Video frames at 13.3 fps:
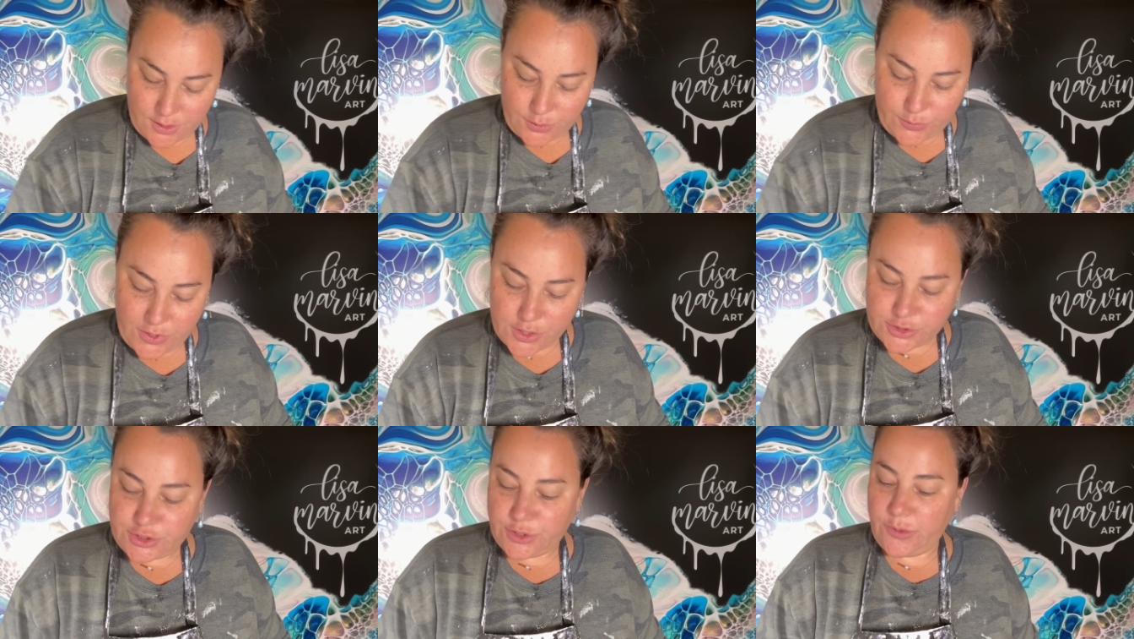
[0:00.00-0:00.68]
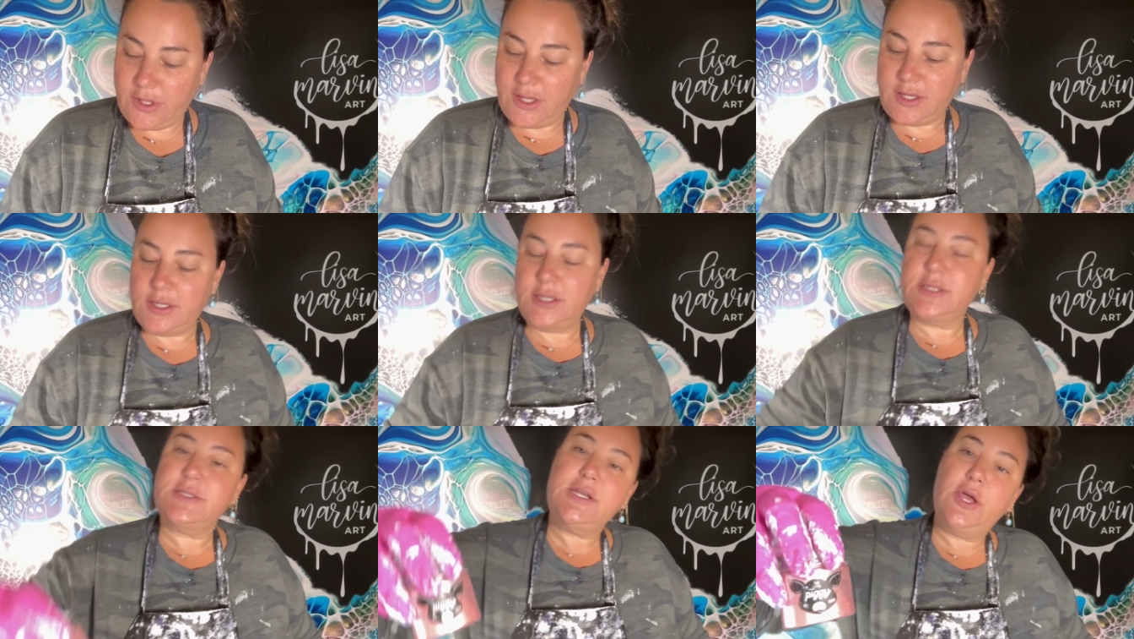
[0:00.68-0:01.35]
we are doing
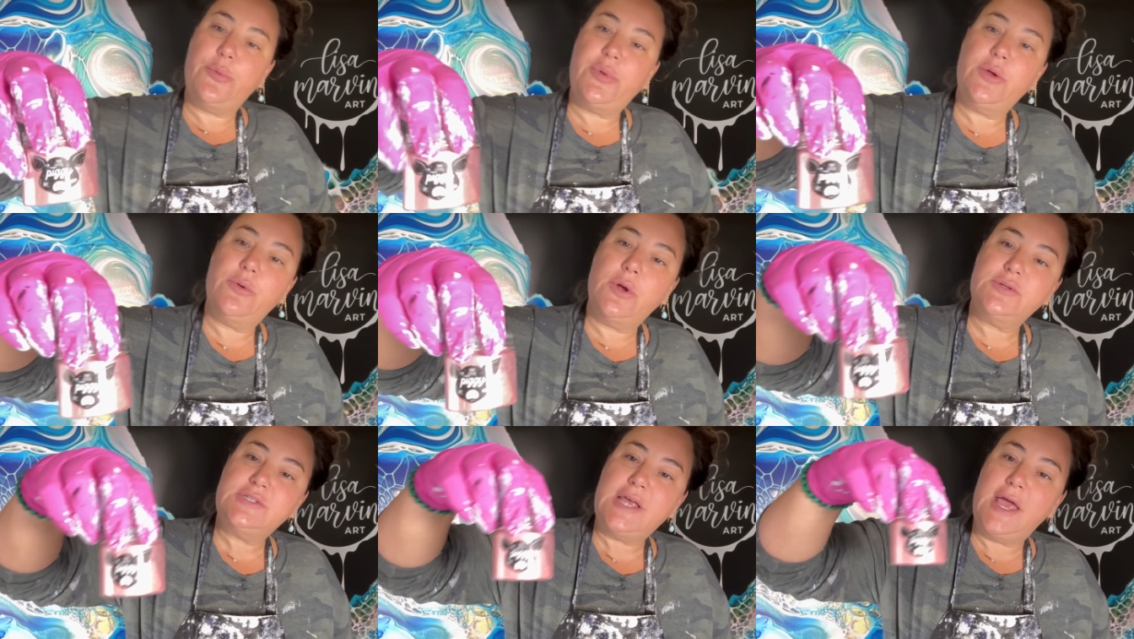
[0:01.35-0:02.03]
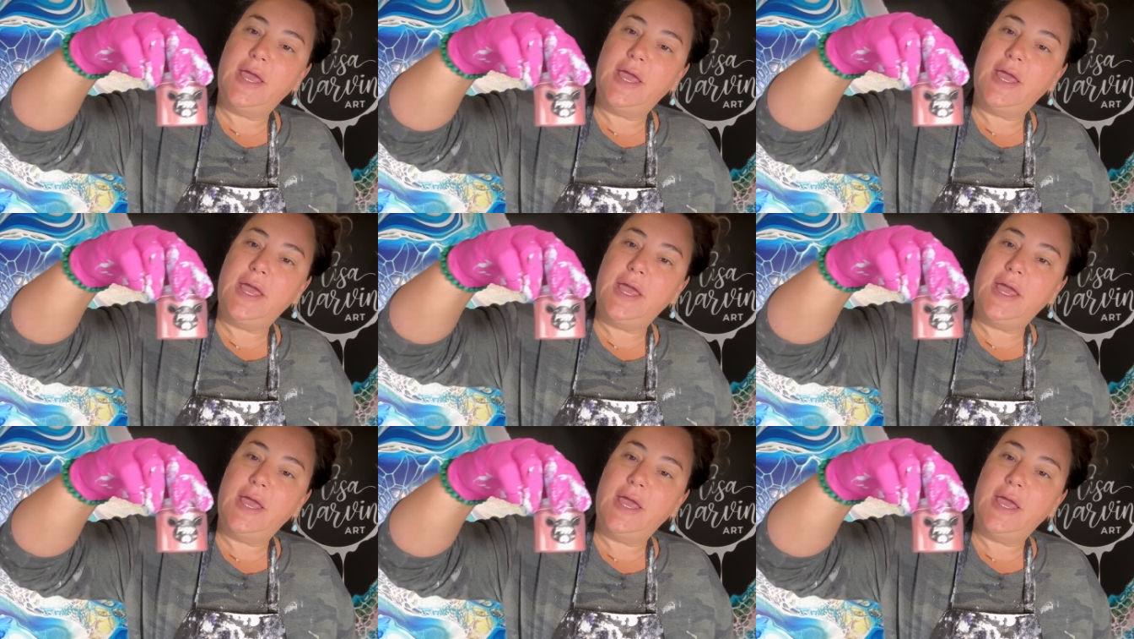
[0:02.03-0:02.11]
T L P Rose,